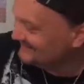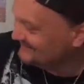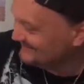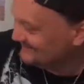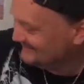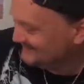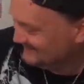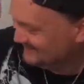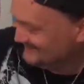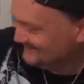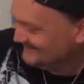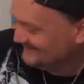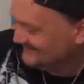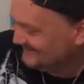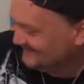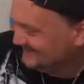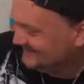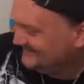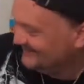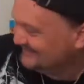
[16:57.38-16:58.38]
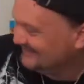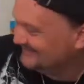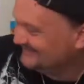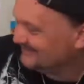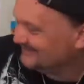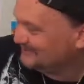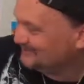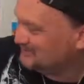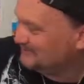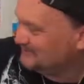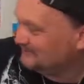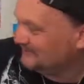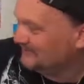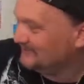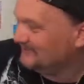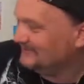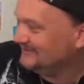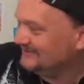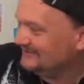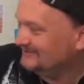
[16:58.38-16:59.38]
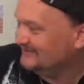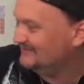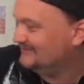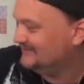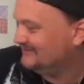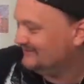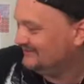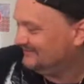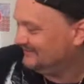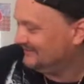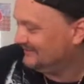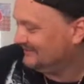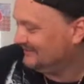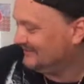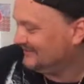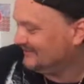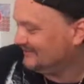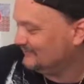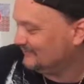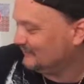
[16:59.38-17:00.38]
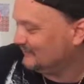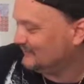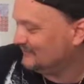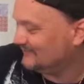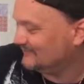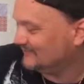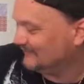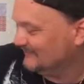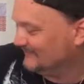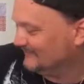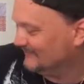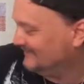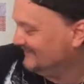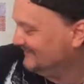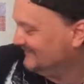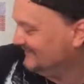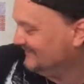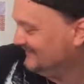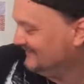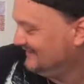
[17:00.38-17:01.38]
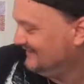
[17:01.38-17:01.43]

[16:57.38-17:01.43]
I thought it would be funny to end with this one.